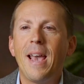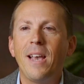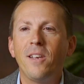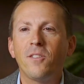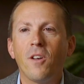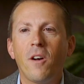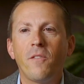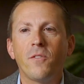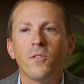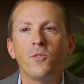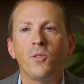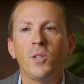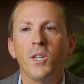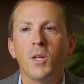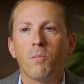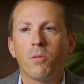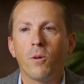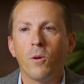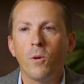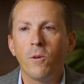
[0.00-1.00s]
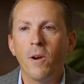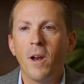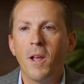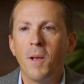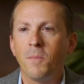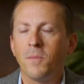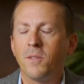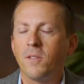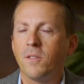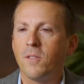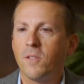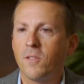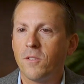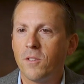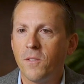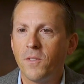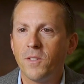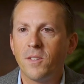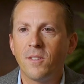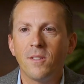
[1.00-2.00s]
ACE offers unique programs,
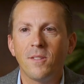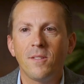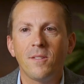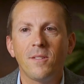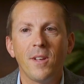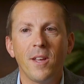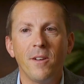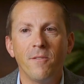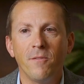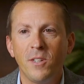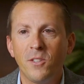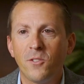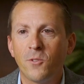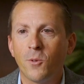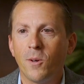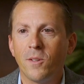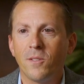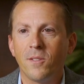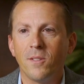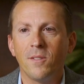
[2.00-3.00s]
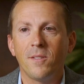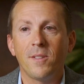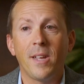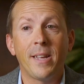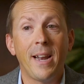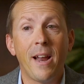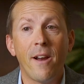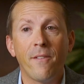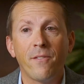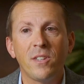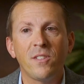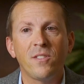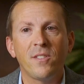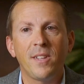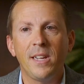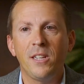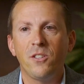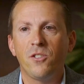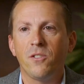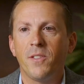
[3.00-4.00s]
services, and resources at every
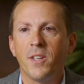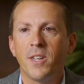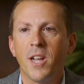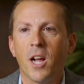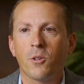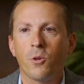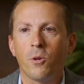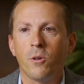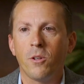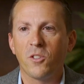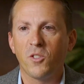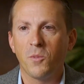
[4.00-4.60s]
stage of the doctoral